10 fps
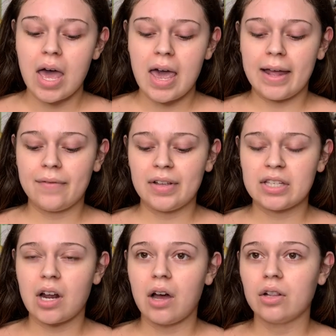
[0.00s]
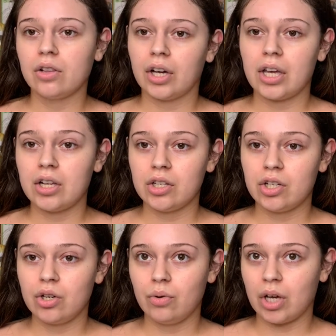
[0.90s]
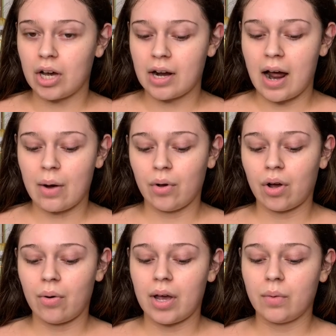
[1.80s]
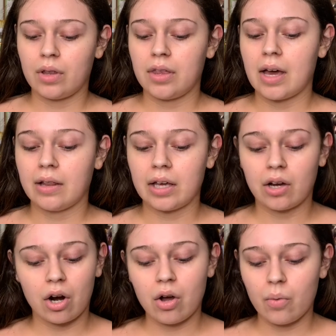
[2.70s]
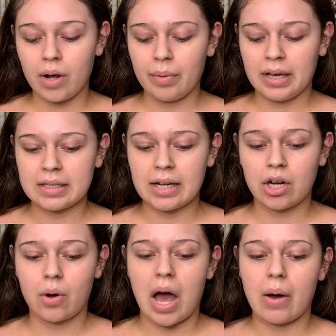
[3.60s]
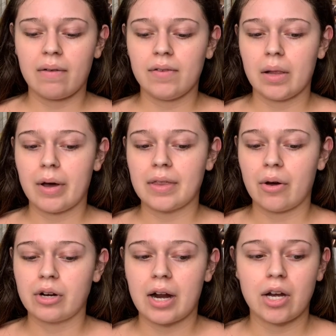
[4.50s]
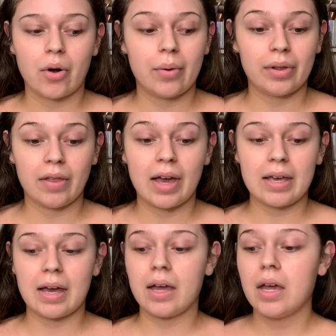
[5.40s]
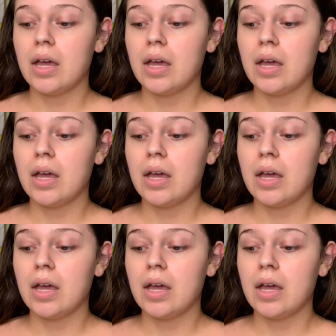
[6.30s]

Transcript: and if it's not looking too good, I will go in with the LA Girl one, because I know how I feel about that one and I know I really like it.